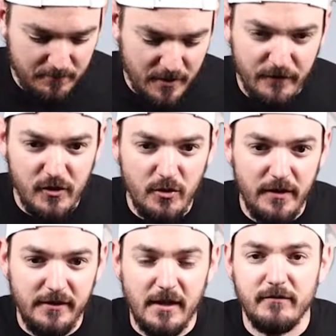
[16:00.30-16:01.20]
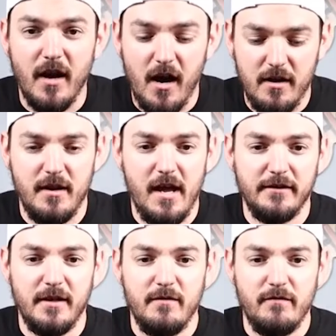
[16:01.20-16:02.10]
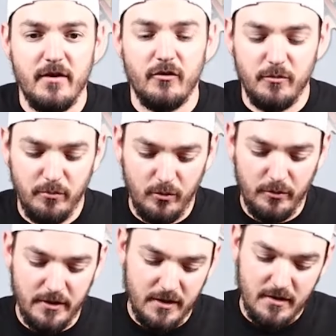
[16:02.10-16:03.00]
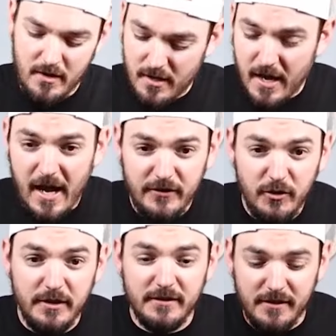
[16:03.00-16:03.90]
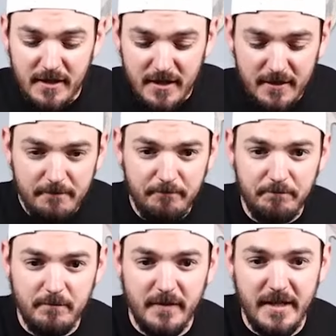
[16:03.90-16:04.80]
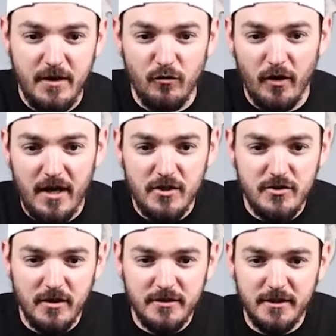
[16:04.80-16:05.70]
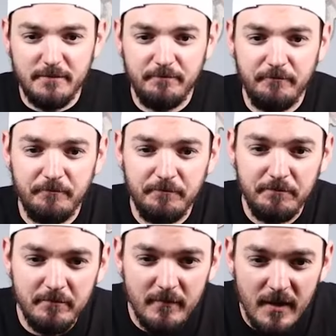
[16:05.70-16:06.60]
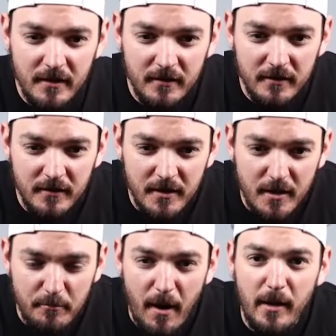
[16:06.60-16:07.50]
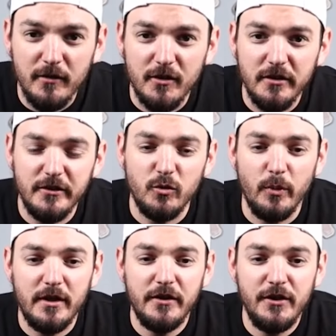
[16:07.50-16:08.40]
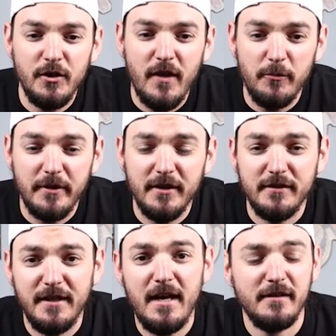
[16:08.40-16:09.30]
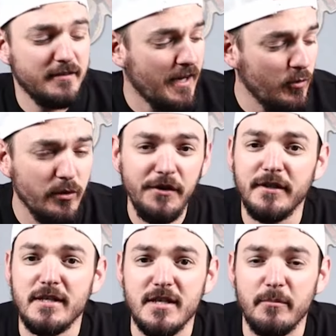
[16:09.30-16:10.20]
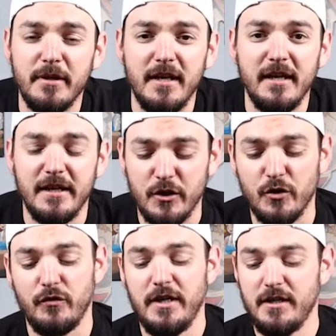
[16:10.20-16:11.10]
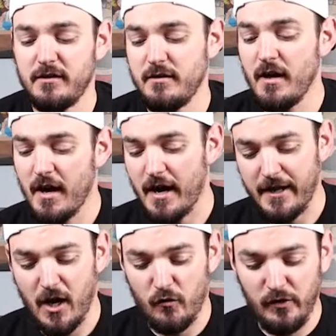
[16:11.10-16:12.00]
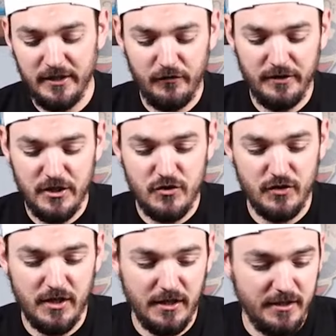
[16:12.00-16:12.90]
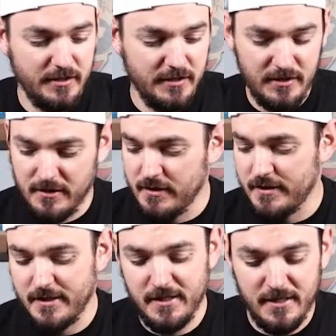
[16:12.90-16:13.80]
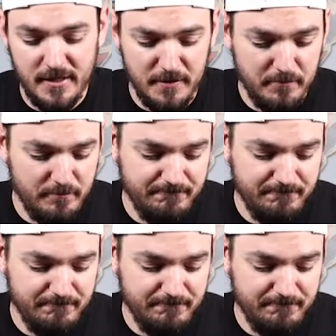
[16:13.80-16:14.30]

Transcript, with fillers: a few of these I've gotten as a federal employee. As you can see, the rank structure might look a little weird to you. That's because yes, I was NJP'd in Korea. I got really, really drunk. Um,